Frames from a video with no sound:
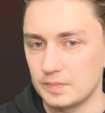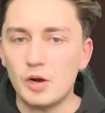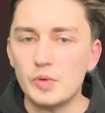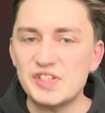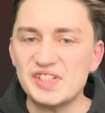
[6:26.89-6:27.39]

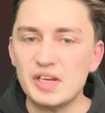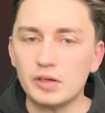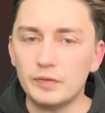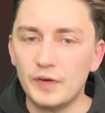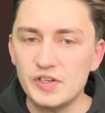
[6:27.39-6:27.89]
Now we
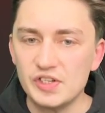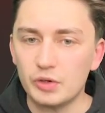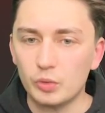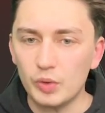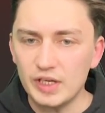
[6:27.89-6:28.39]
sacrifice
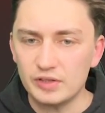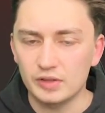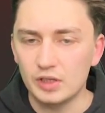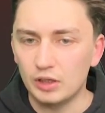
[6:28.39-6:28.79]
our queen.